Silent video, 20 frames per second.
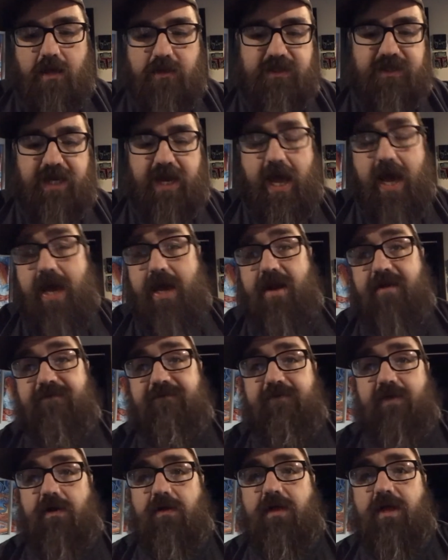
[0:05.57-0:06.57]
today, and I
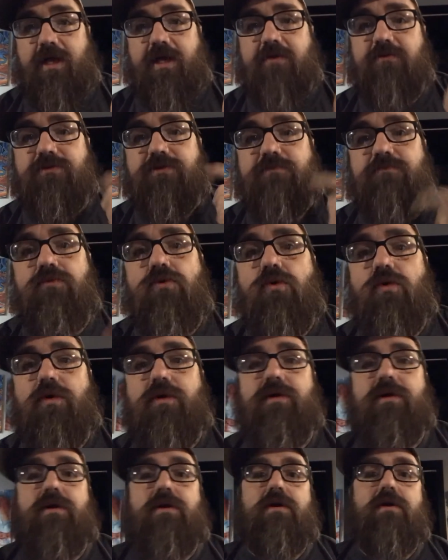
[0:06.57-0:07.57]
felt like it was
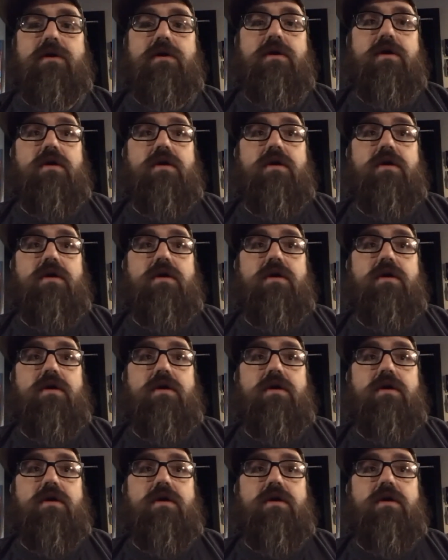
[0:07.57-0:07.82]
important to